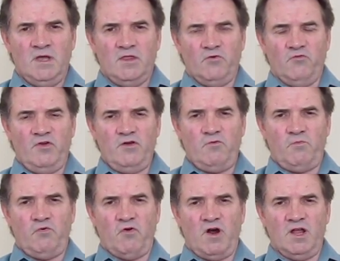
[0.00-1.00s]
The real
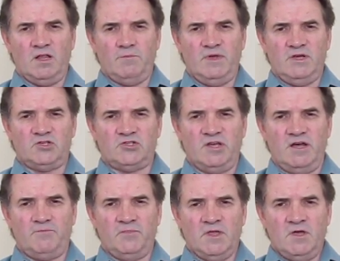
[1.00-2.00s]
problem is that